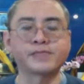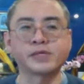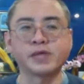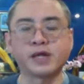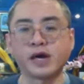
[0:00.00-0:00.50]

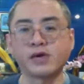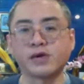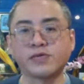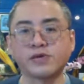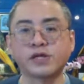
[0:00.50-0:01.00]
allow
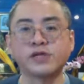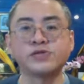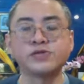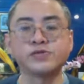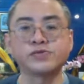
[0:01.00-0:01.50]
our
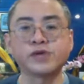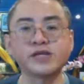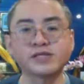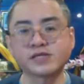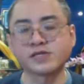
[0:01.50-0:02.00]
attention to
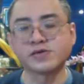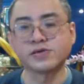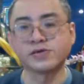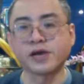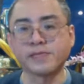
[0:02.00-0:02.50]
rest
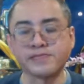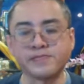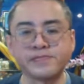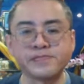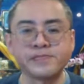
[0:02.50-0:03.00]
on them.
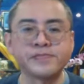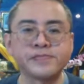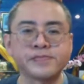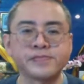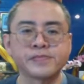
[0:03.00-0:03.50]

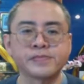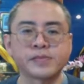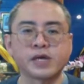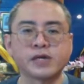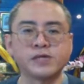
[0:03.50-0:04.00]

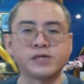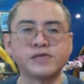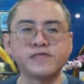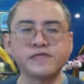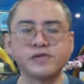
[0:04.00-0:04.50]
And the
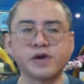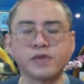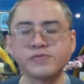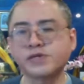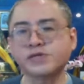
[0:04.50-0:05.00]
different
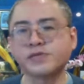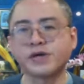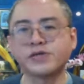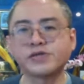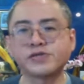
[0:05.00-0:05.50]
objects of
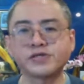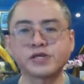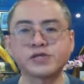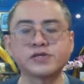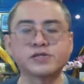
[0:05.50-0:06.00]
meditation,
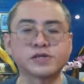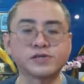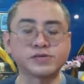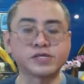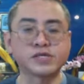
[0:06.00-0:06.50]
such as
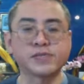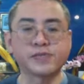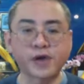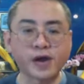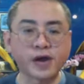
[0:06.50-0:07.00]
using the
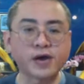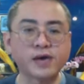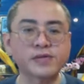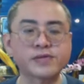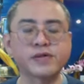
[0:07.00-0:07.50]

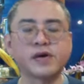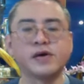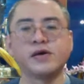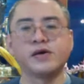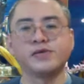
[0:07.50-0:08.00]
breath,
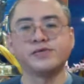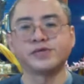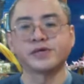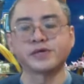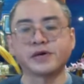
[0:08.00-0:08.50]

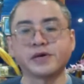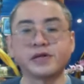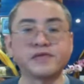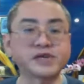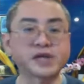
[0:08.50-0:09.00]
using
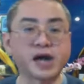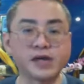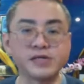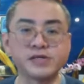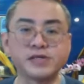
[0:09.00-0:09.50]
loving
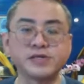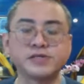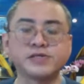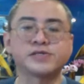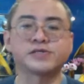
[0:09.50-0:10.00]

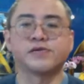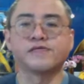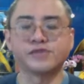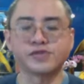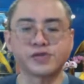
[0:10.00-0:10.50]
kindness, or
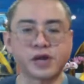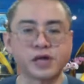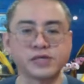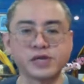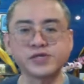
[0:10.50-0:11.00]

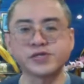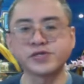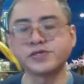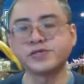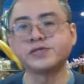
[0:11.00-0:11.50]

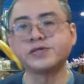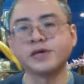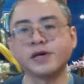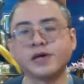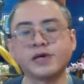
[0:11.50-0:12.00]
visualization,
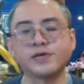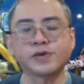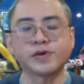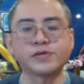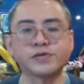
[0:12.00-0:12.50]
and
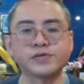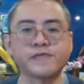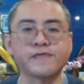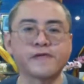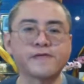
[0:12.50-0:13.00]
so on and so
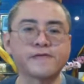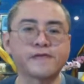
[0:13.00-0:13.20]
forth,